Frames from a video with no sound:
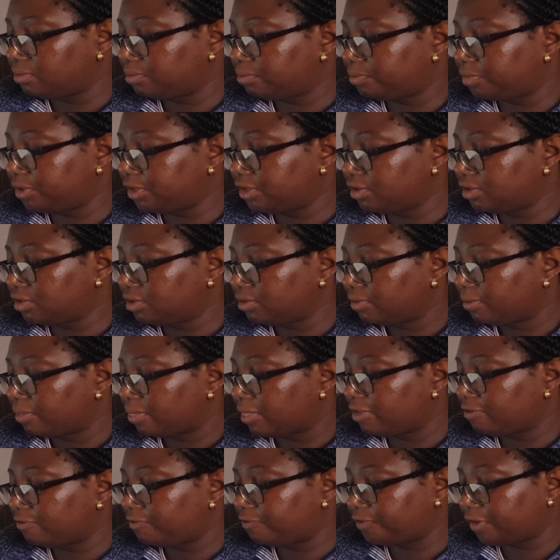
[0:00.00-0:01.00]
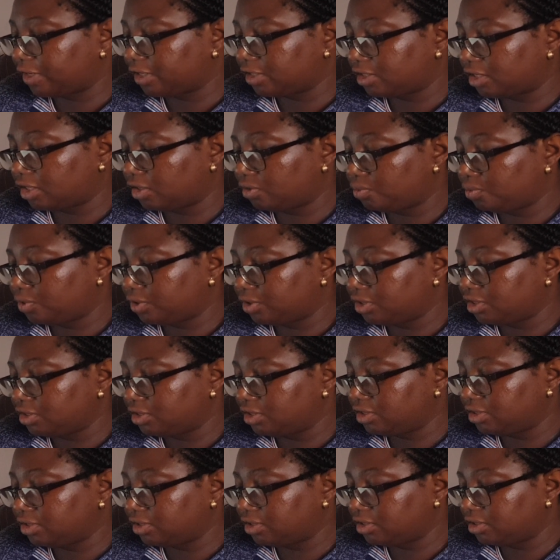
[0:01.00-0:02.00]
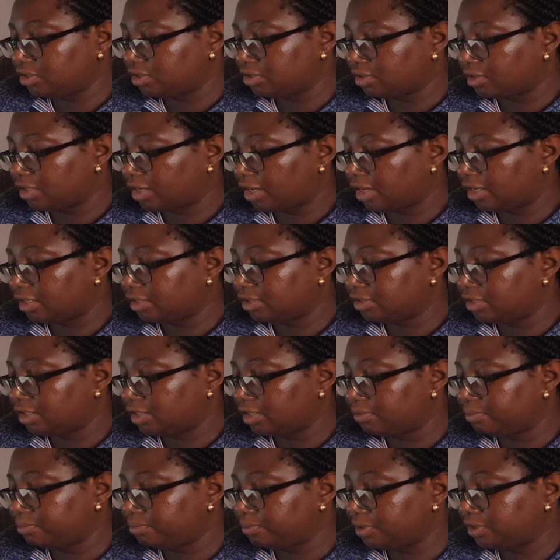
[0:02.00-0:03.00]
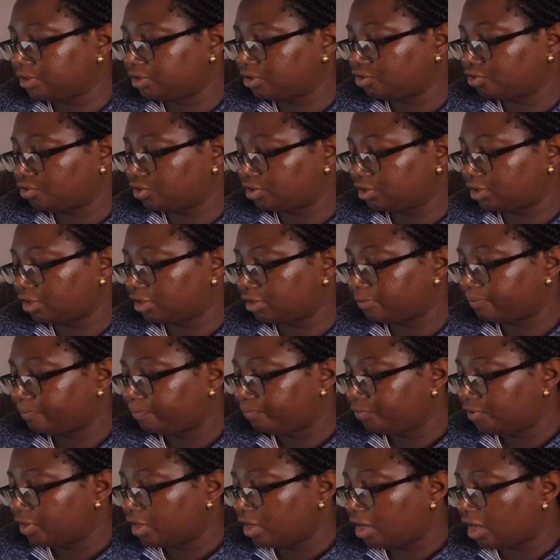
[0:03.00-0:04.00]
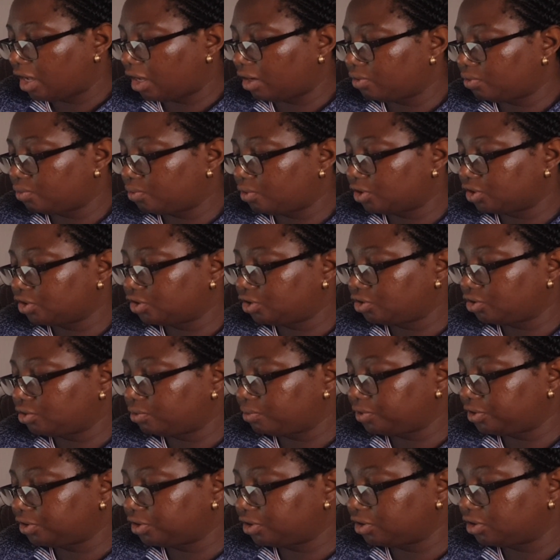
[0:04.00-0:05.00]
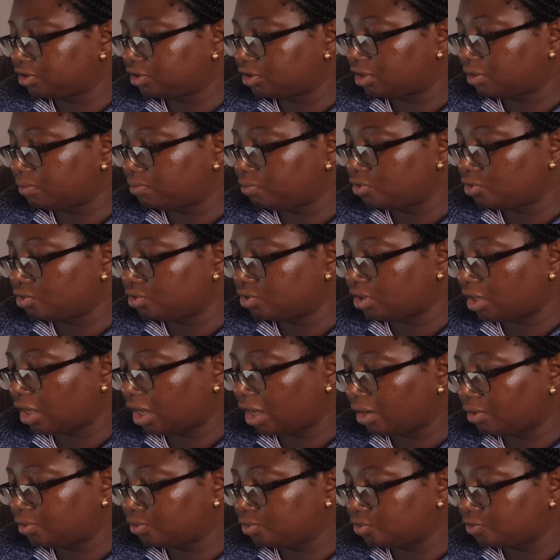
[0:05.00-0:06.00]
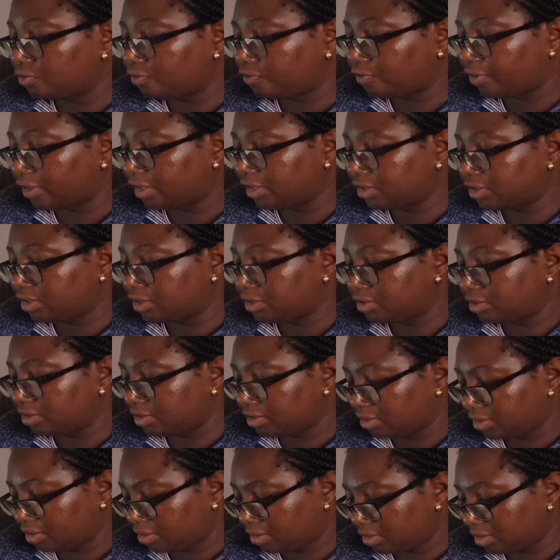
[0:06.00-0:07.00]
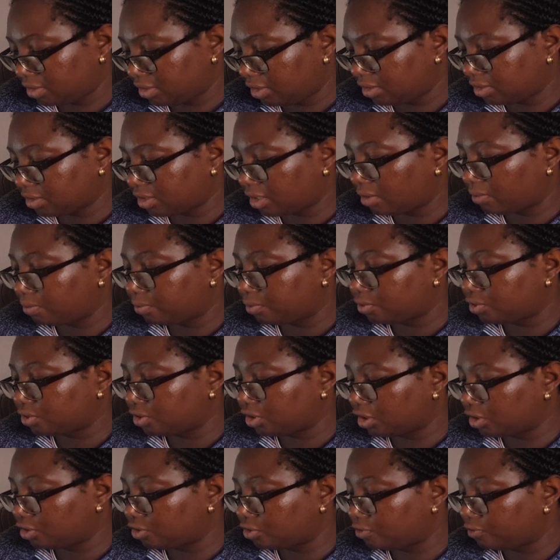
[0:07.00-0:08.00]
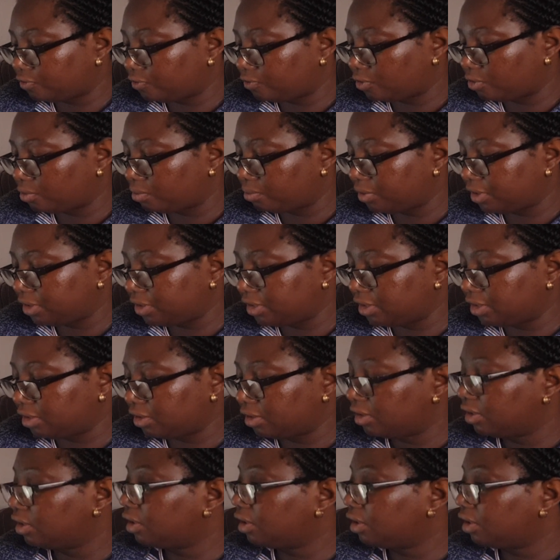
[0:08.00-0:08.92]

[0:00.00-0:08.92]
being infected with the disease and then being treated. And once the immune system knows how to fight a disease, it can protect you for many